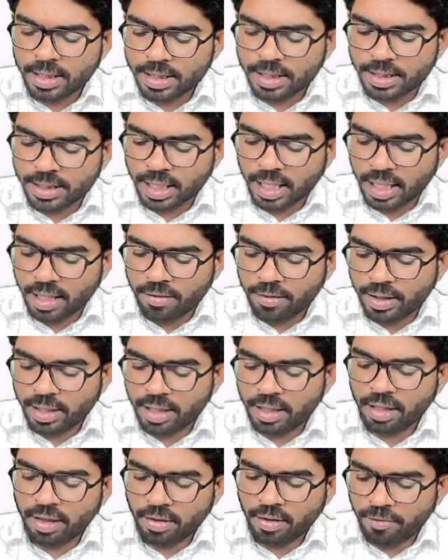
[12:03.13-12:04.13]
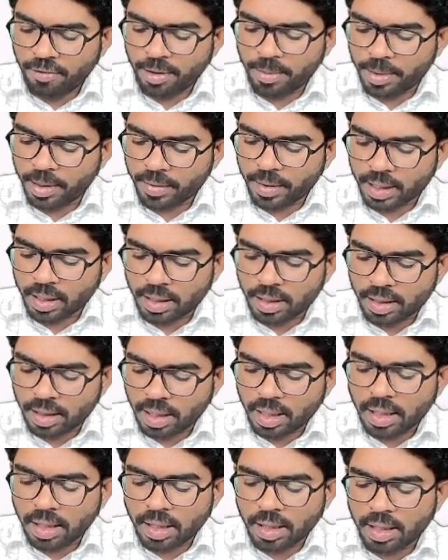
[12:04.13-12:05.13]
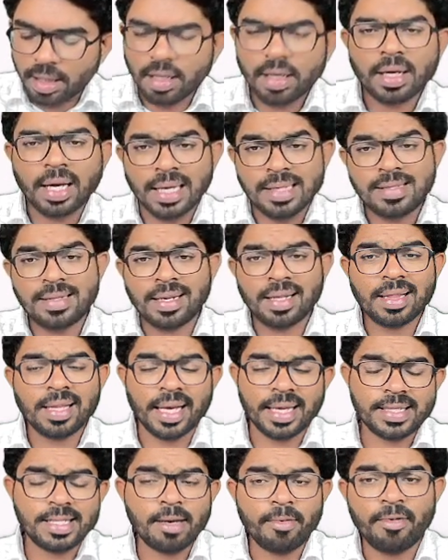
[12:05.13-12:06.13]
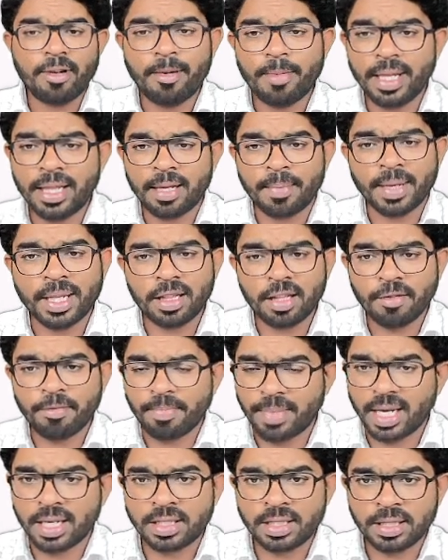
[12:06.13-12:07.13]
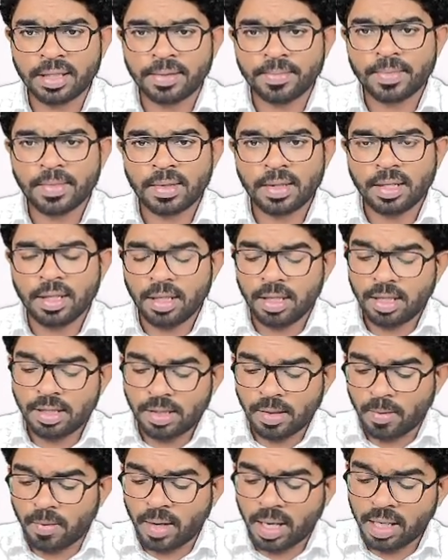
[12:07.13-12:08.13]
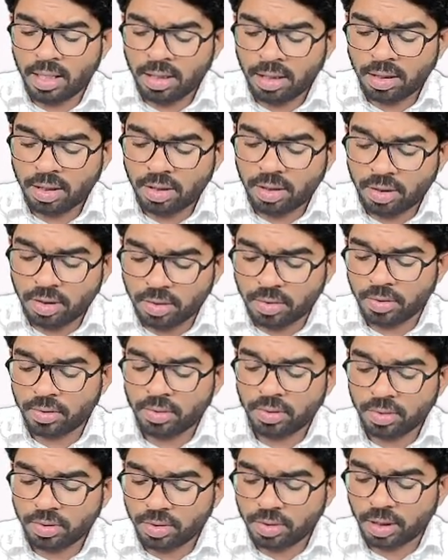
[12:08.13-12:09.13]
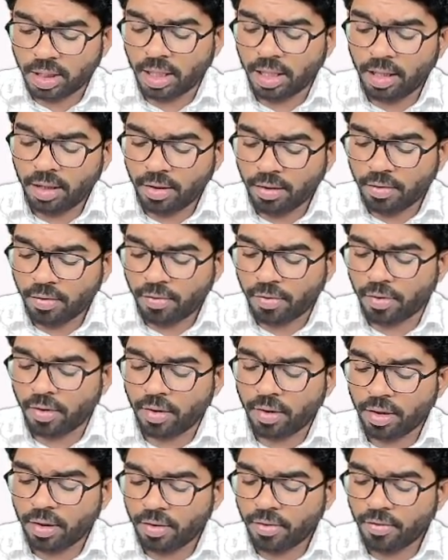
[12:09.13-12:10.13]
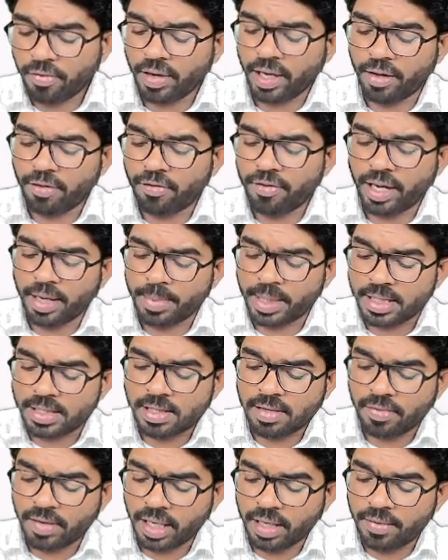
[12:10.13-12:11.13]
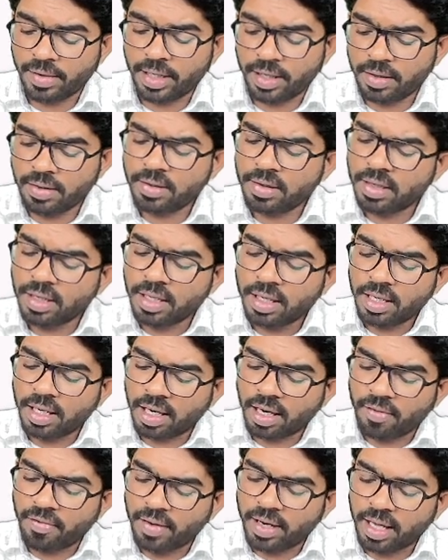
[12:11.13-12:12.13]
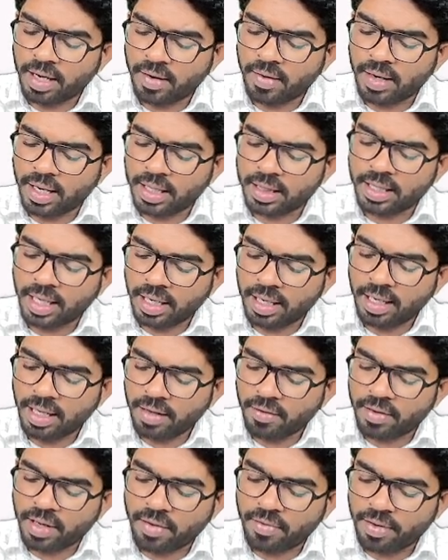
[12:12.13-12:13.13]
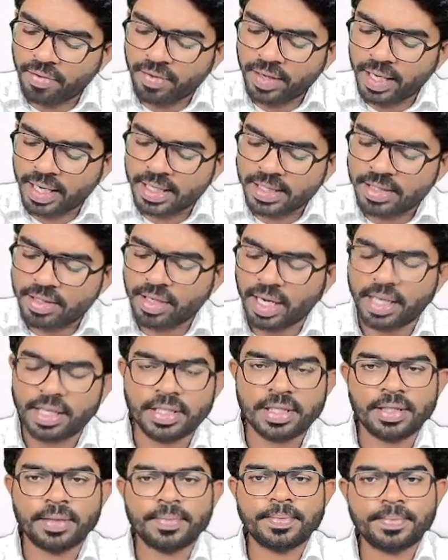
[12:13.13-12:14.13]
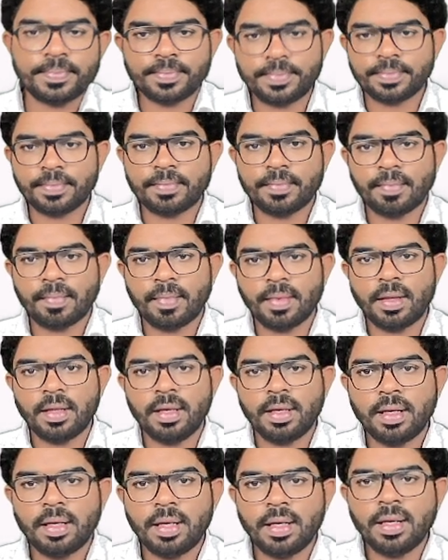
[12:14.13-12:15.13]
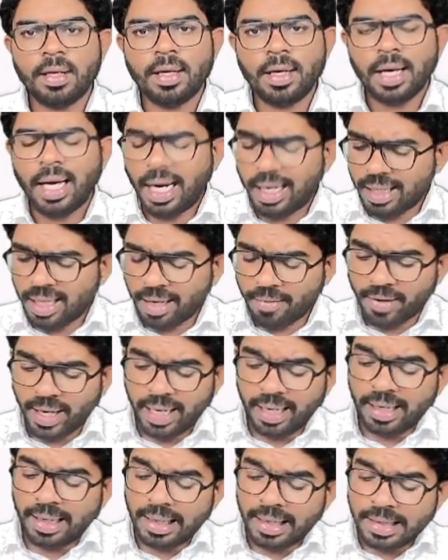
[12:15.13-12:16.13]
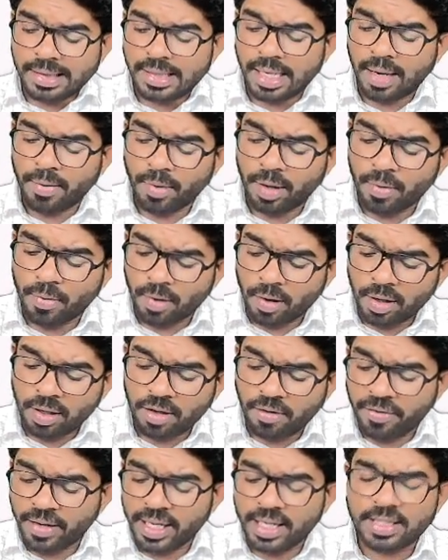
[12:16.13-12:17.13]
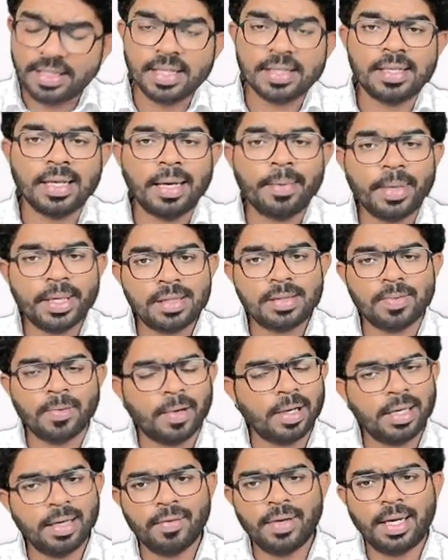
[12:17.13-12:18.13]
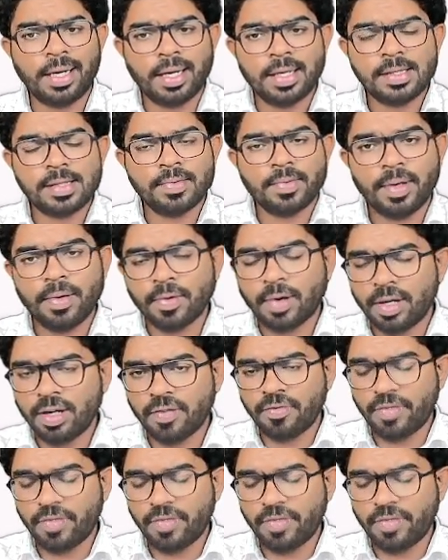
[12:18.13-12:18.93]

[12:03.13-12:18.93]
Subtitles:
January, February, considering the exam will be in the month of March. So 1, 2, 3, 4, 5 months, 5 into roughly around like 30, 150 days strategy. And they are very clear, sir, we want to finish the syllabus, whatever it is, we want to